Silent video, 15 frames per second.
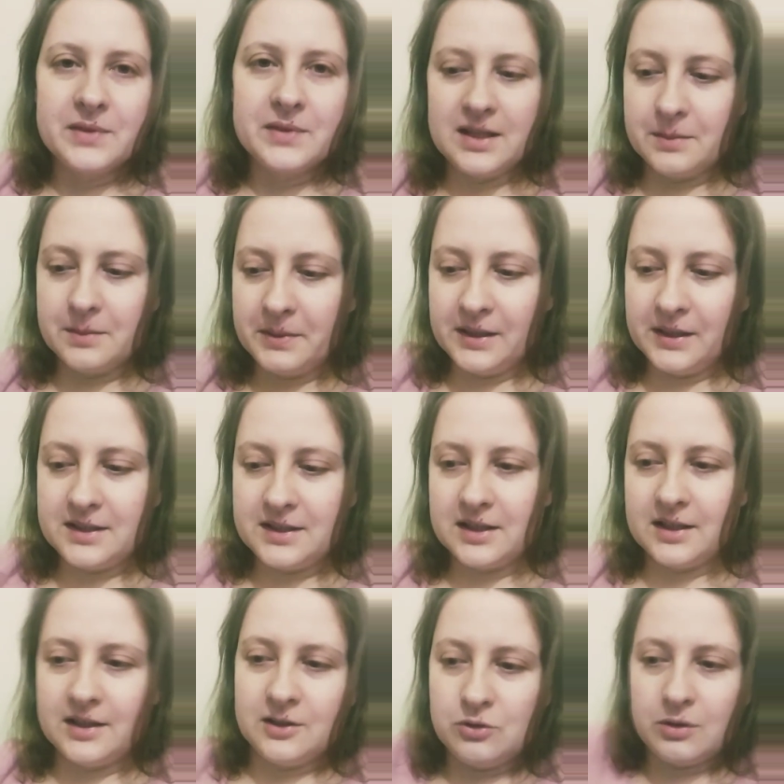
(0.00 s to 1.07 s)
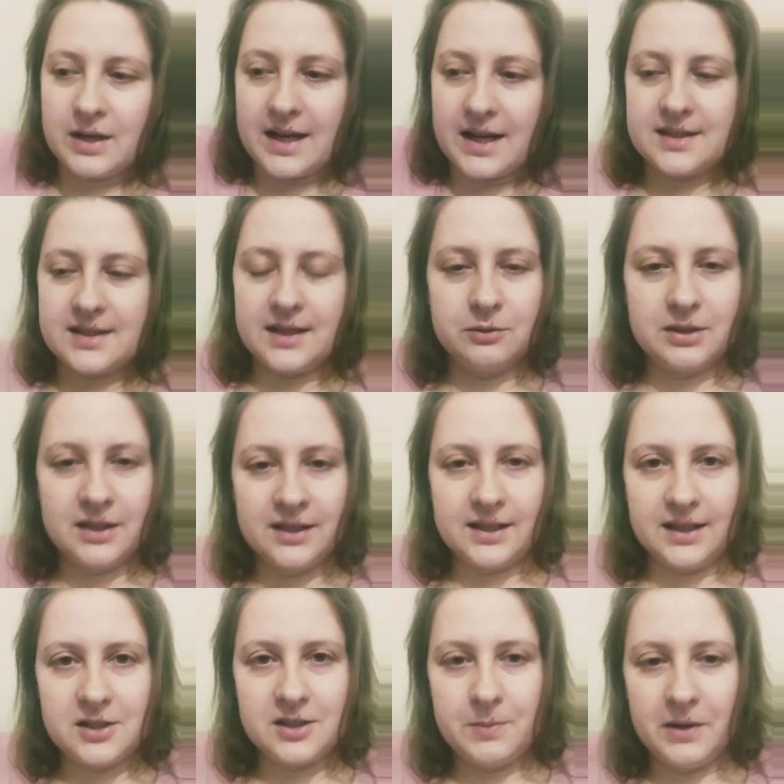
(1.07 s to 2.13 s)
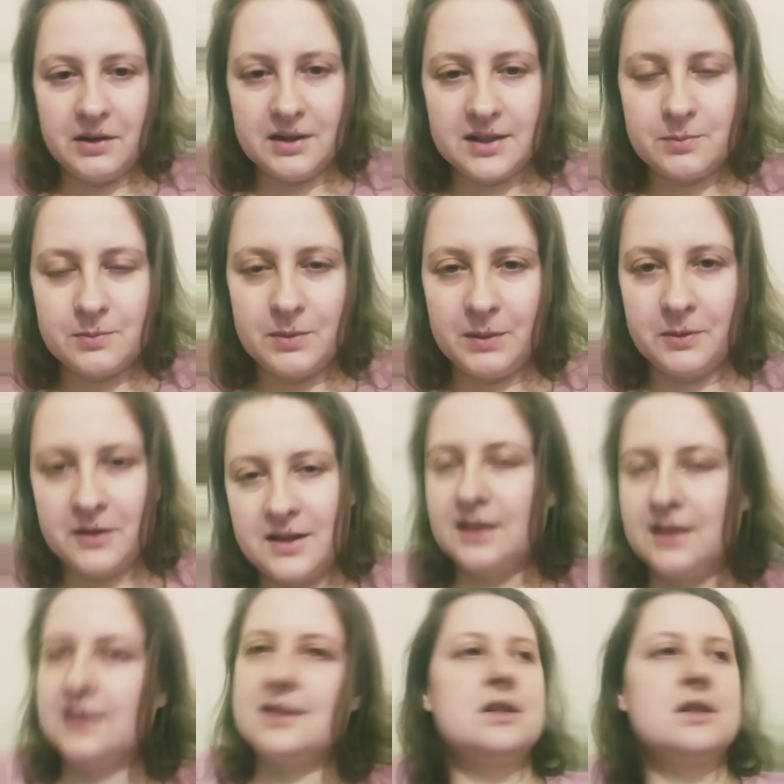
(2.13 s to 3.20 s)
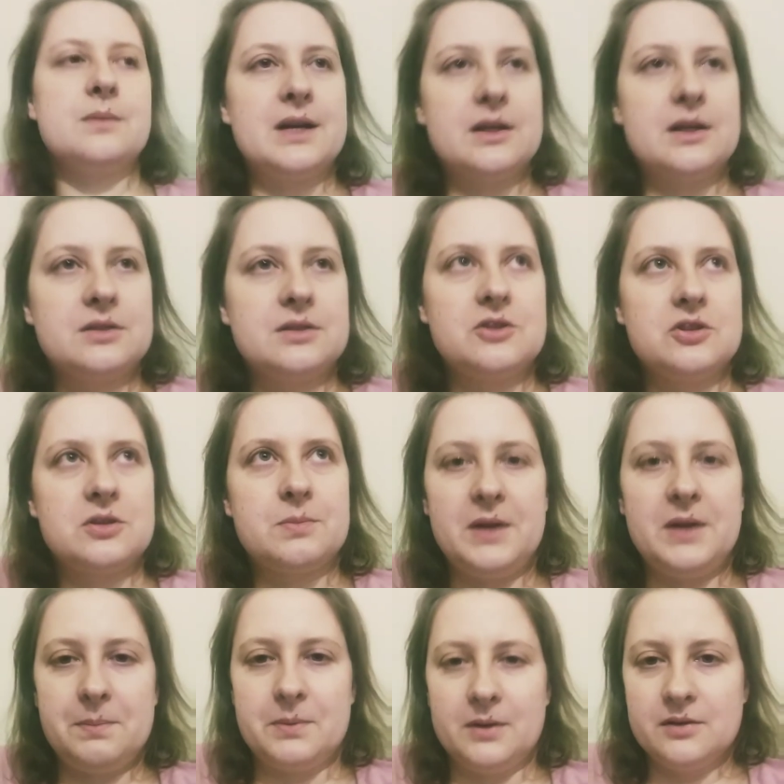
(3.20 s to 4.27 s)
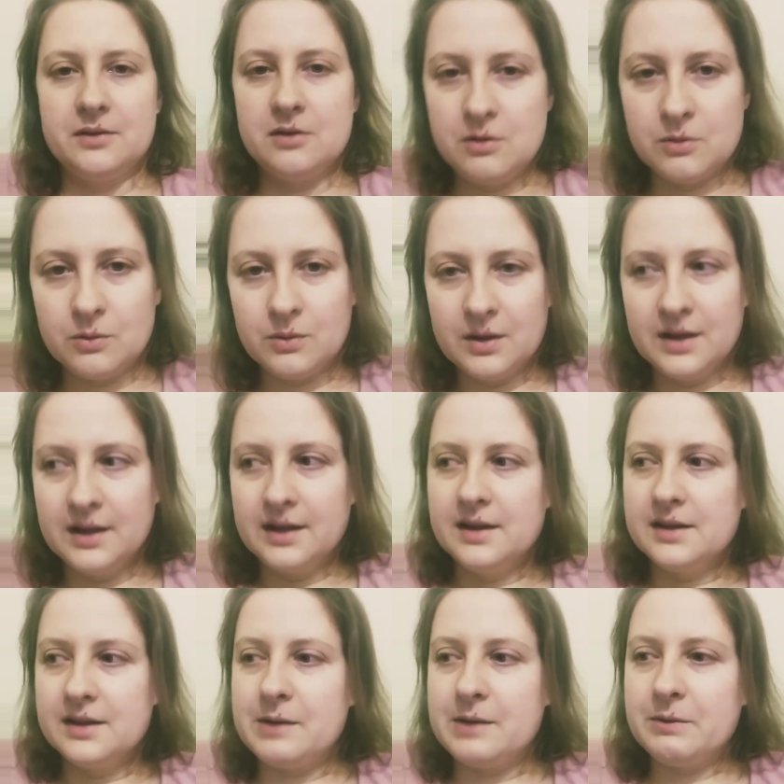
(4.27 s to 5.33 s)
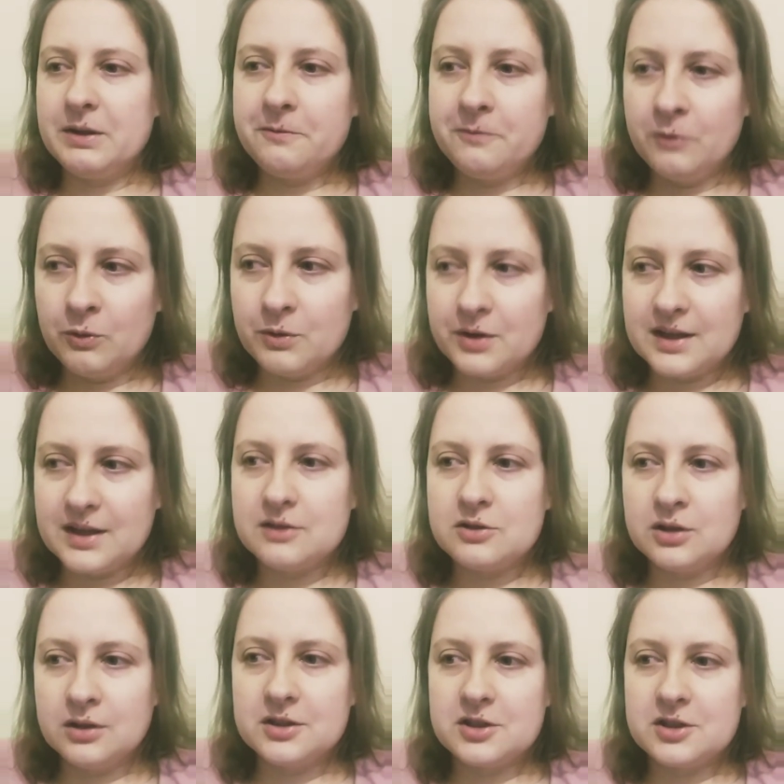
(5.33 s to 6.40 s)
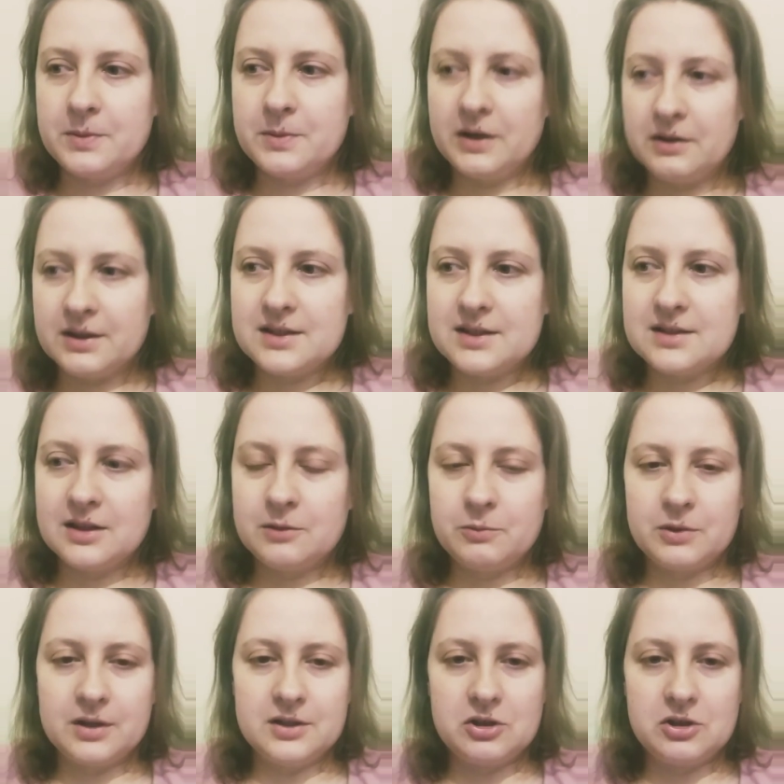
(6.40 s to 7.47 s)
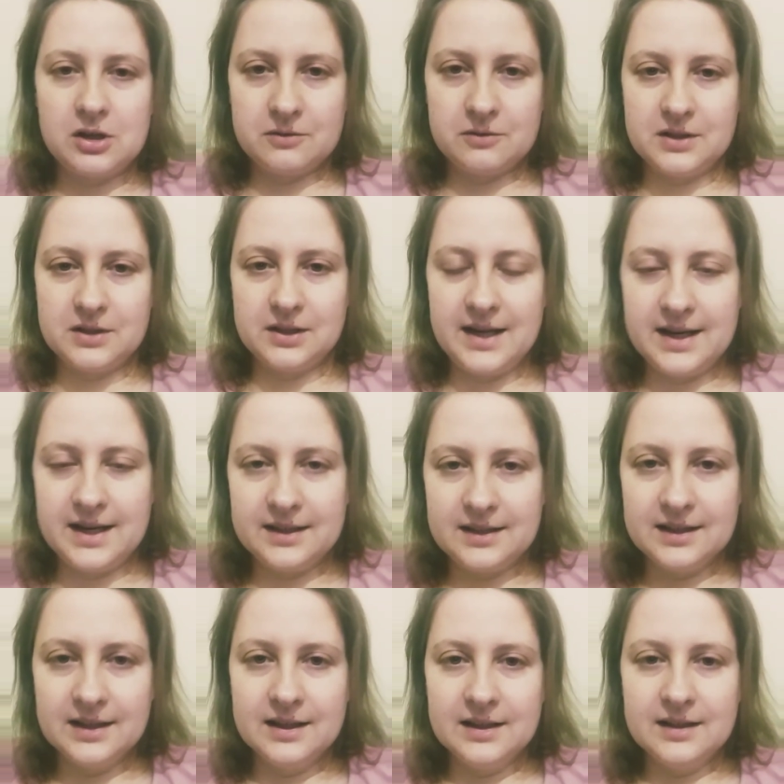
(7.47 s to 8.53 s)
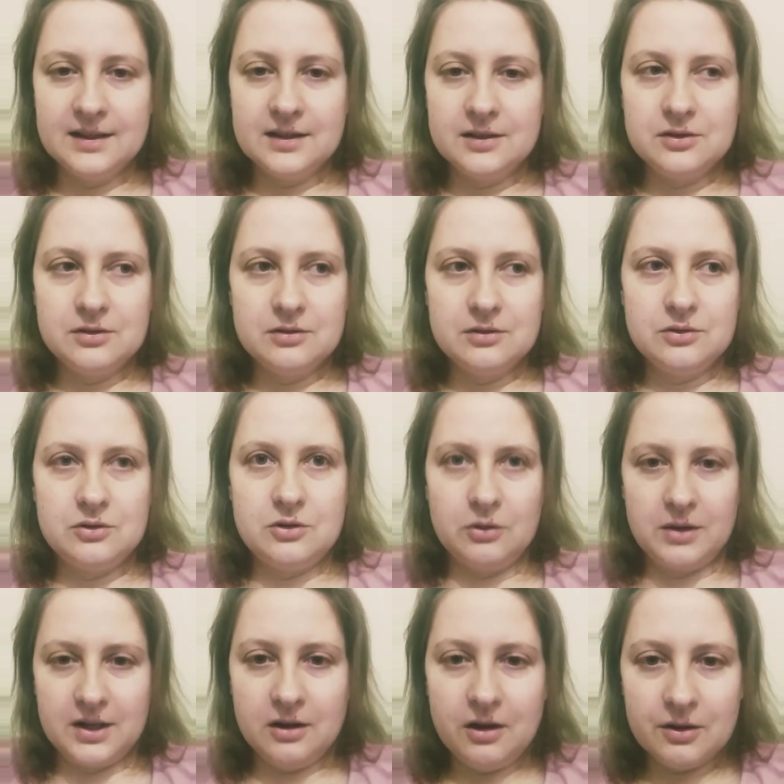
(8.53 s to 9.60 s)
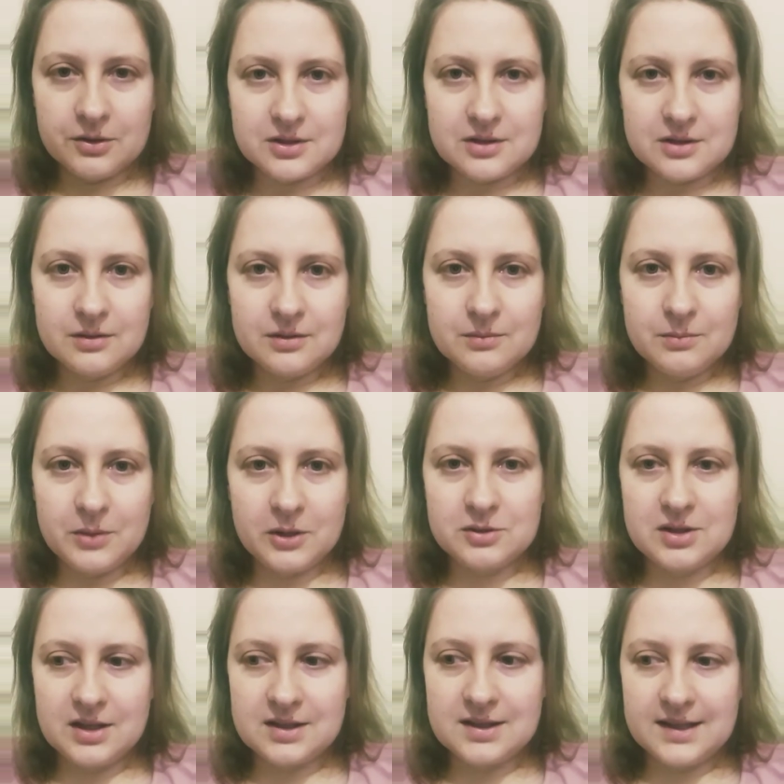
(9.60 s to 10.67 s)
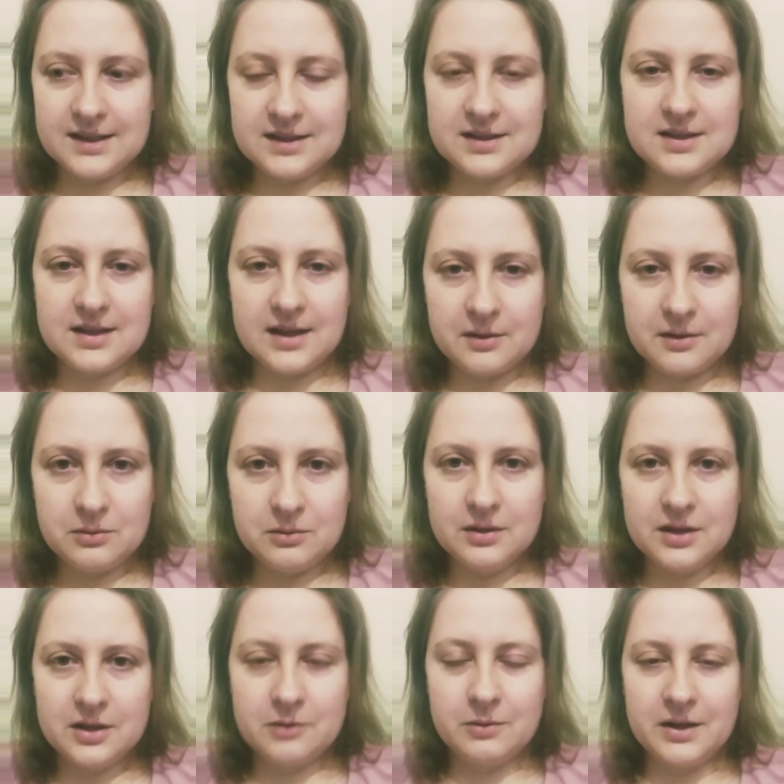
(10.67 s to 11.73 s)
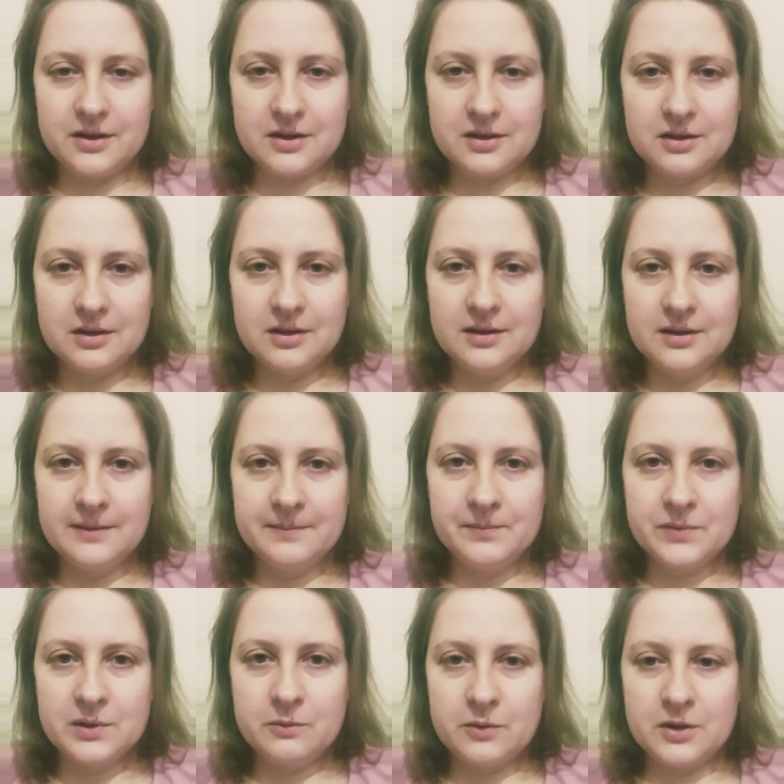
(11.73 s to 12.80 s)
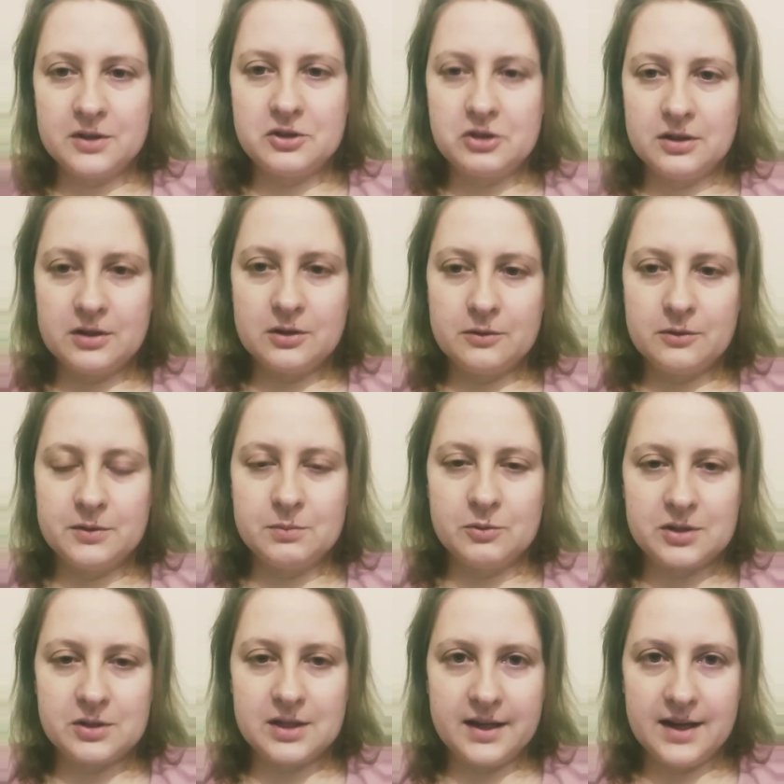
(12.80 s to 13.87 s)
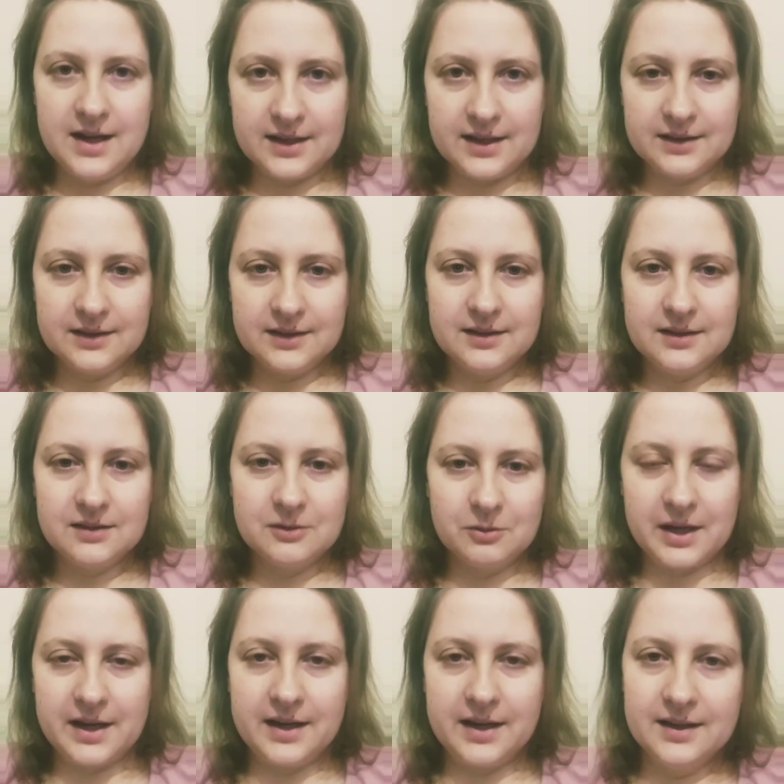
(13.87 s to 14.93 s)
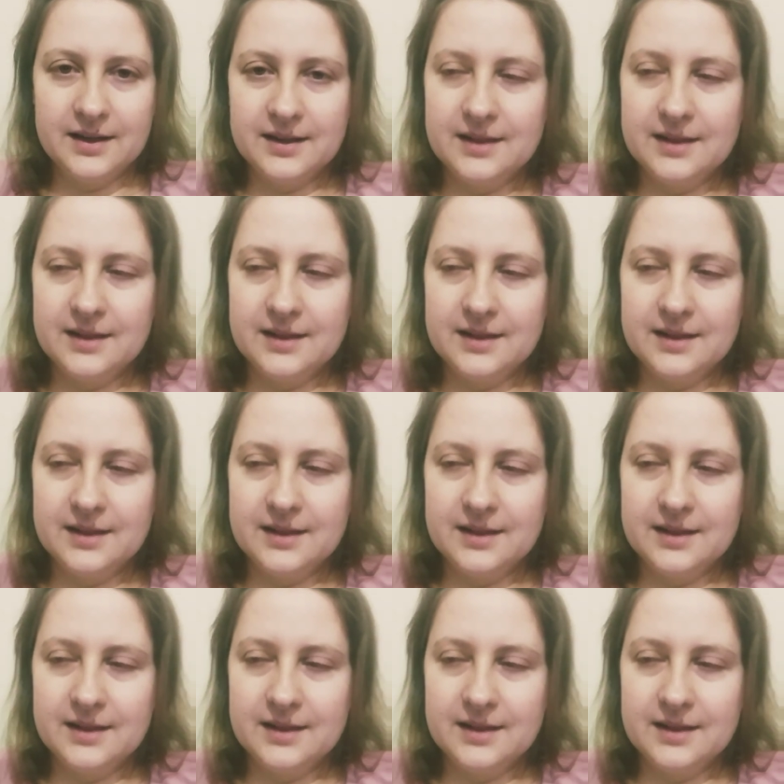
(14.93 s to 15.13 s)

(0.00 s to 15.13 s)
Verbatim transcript: the ability to cast out unclean spirits. People think this is about just people. No. They went forth and told the spirits that were in charge of the land to get lost because this land is now acquired for the children of the Most High God. Okay?